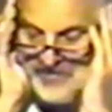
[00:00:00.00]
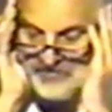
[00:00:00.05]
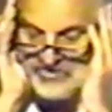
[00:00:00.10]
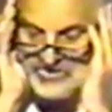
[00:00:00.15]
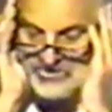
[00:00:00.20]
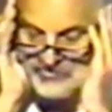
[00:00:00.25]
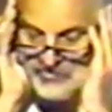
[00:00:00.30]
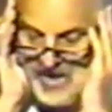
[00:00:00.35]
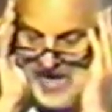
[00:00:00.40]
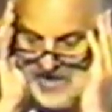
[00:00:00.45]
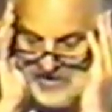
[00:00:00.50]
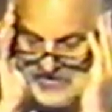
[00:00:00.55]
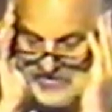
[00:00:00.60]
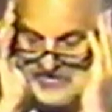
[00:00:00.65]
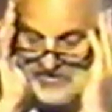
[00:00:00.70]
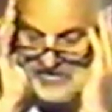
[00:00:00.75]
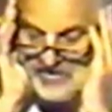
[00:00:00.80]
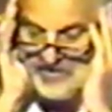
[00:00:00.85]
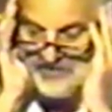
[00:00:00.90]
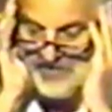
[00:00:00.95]
the strength
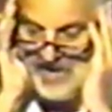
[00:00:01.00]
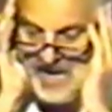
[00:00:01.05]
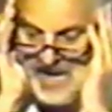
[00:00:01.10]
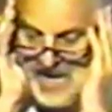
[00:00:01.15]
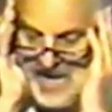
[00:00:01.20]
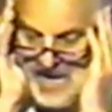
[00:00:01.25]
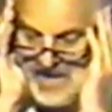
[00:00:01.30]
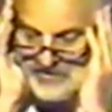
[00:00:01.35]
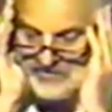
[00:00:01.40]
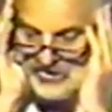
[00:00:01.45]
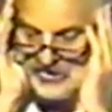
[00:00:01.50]
of hand,